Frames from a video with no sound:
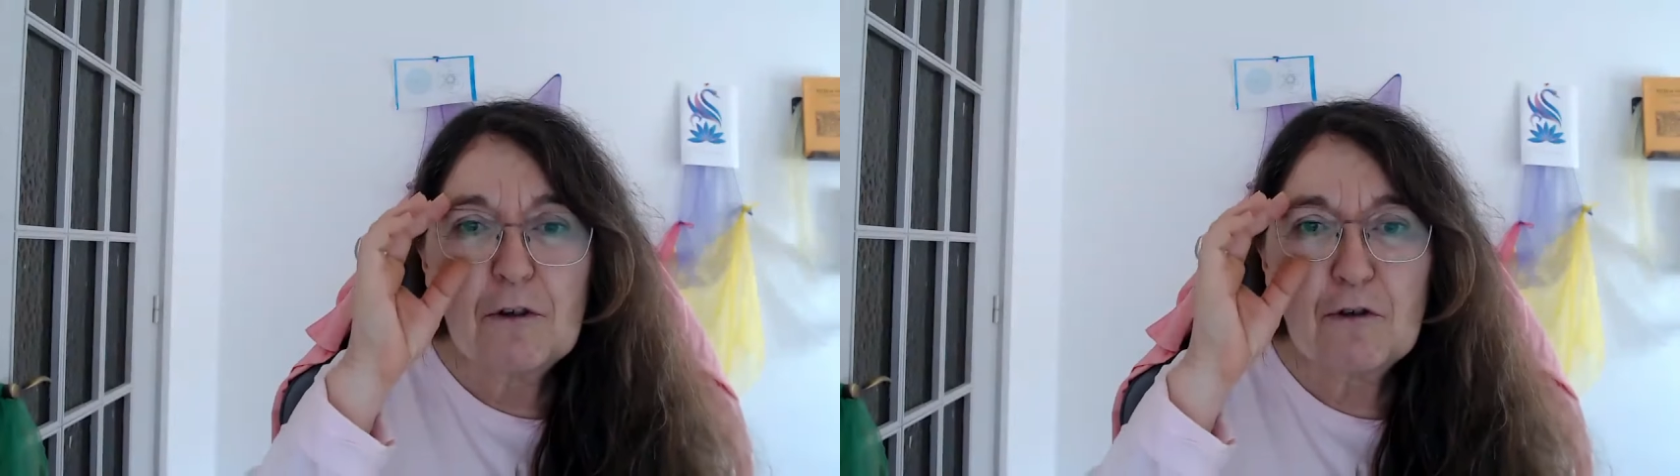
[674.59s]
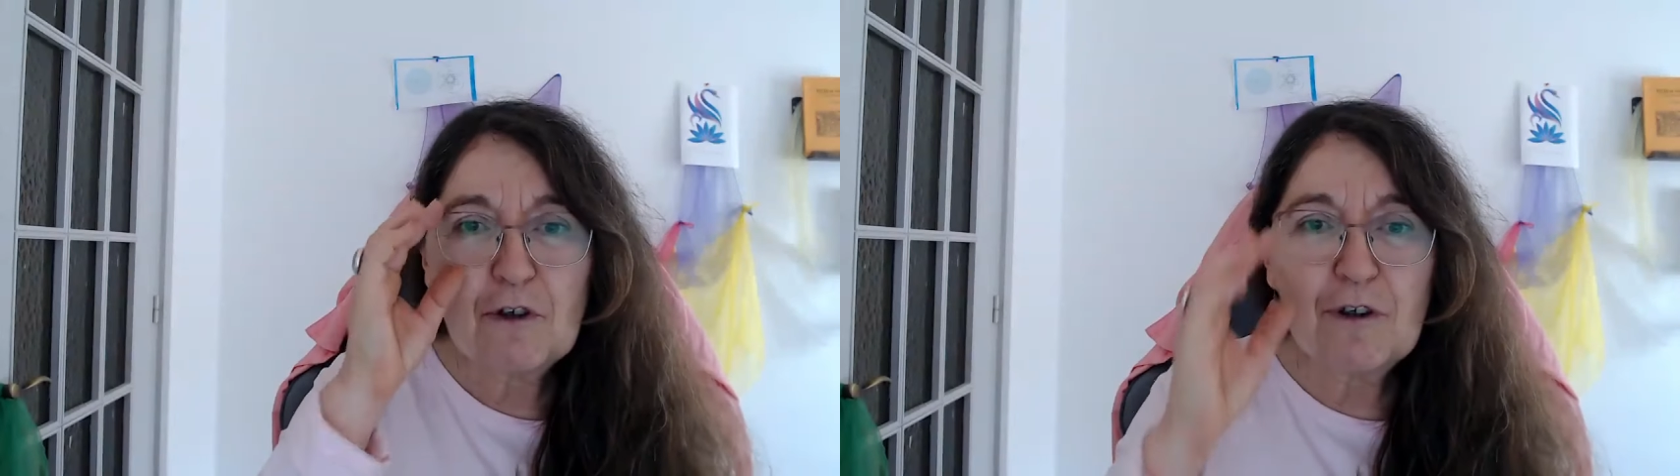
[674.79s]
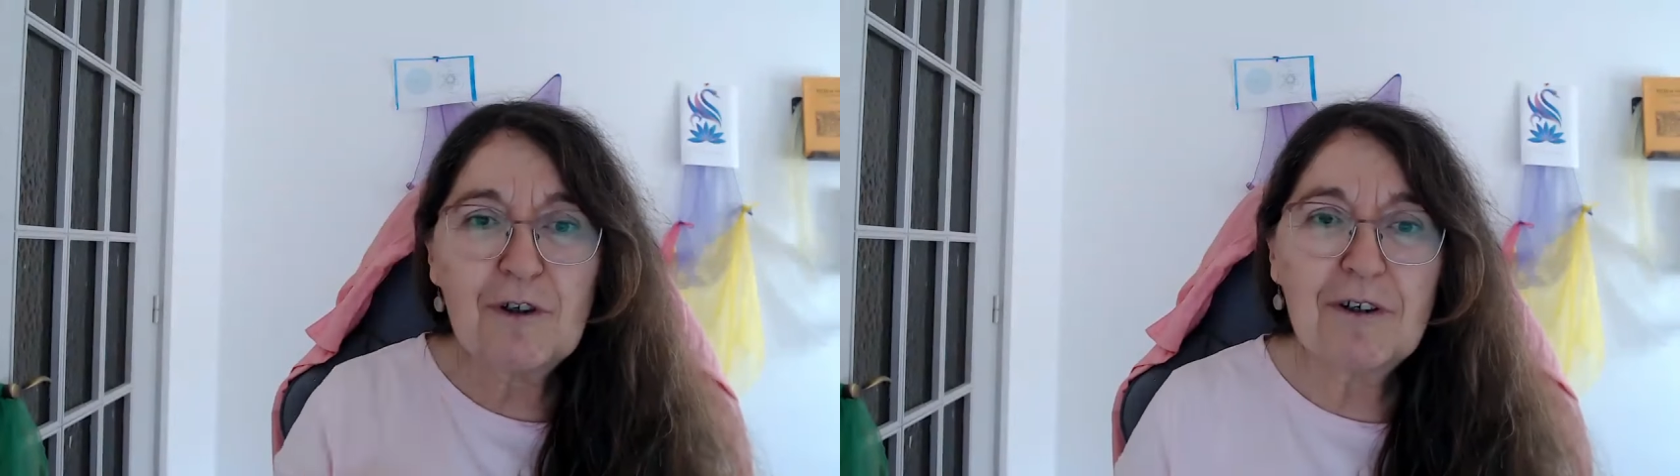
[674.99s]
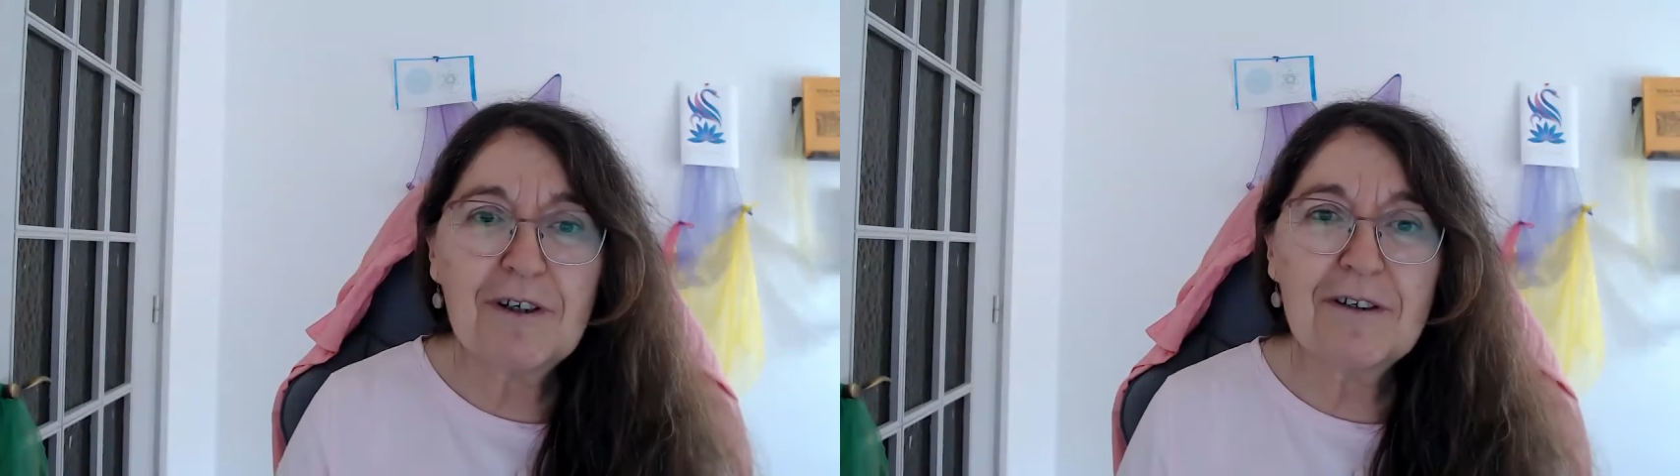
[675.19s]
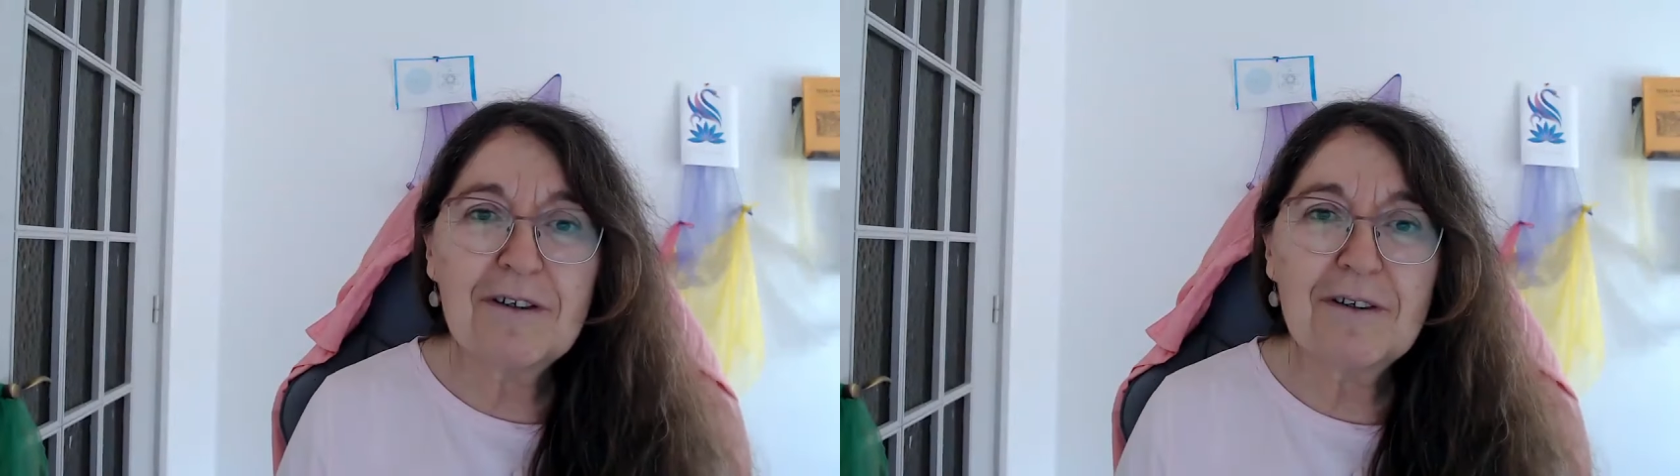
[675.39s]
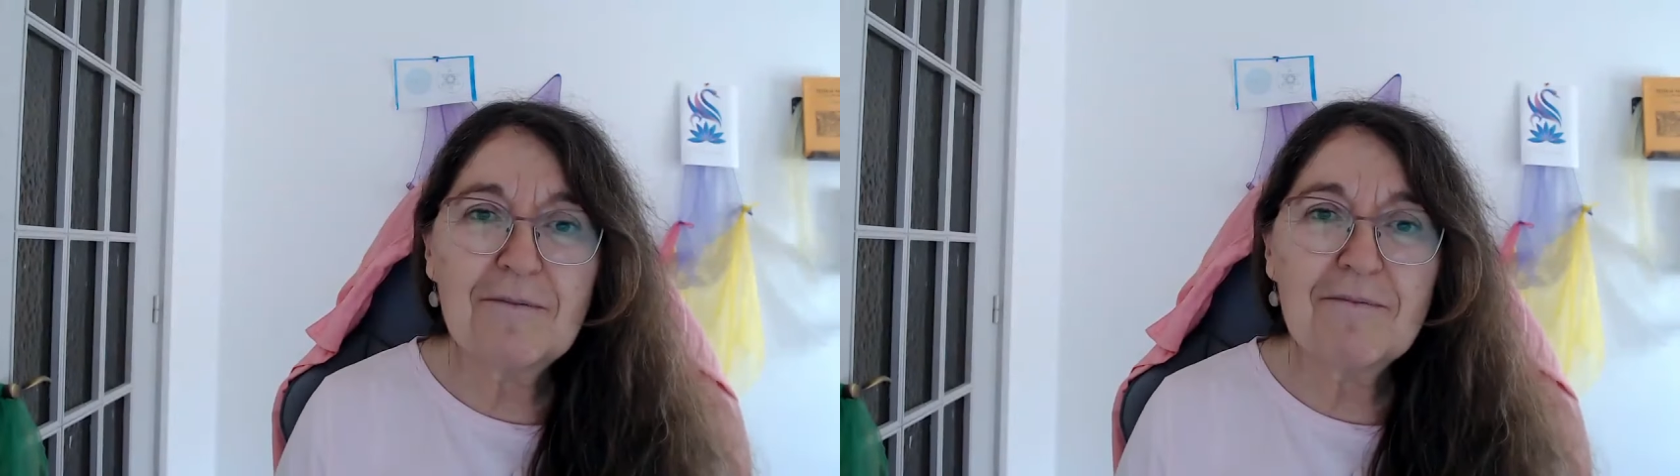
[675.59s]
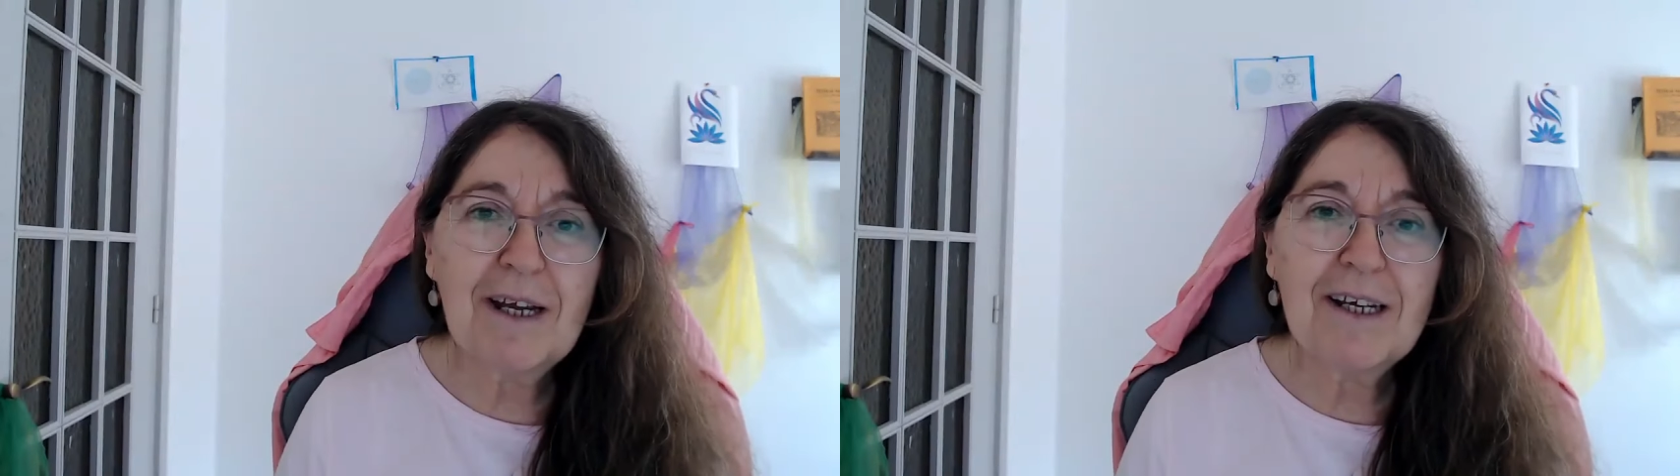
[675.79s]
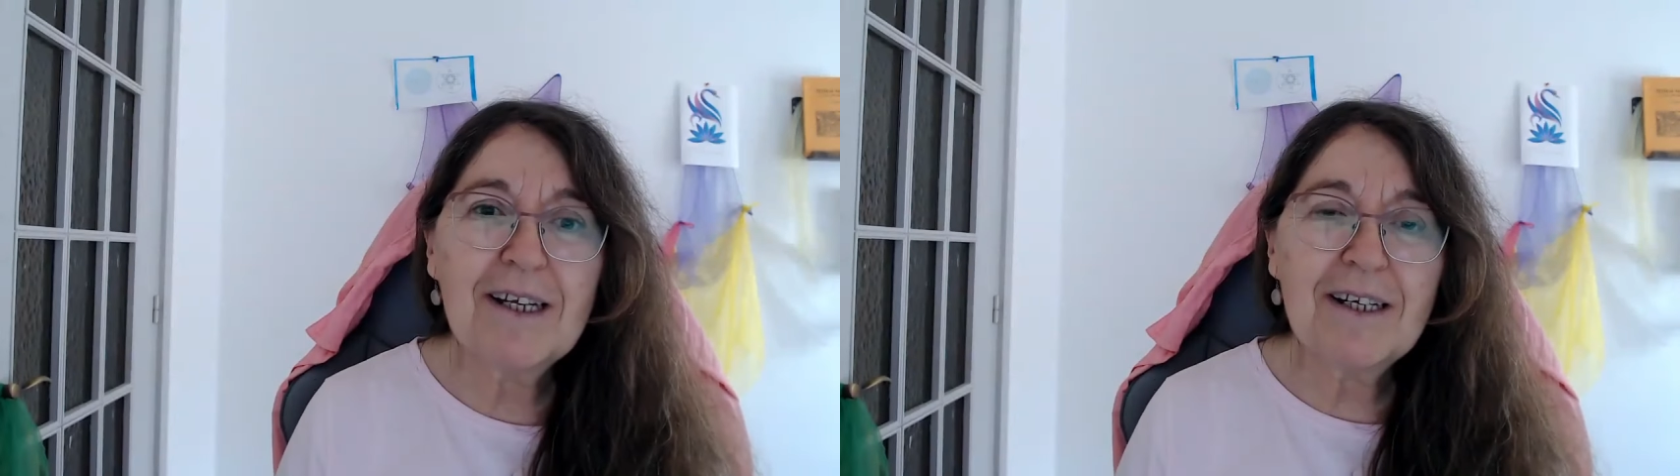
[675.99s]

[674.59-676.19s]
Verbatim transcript: So I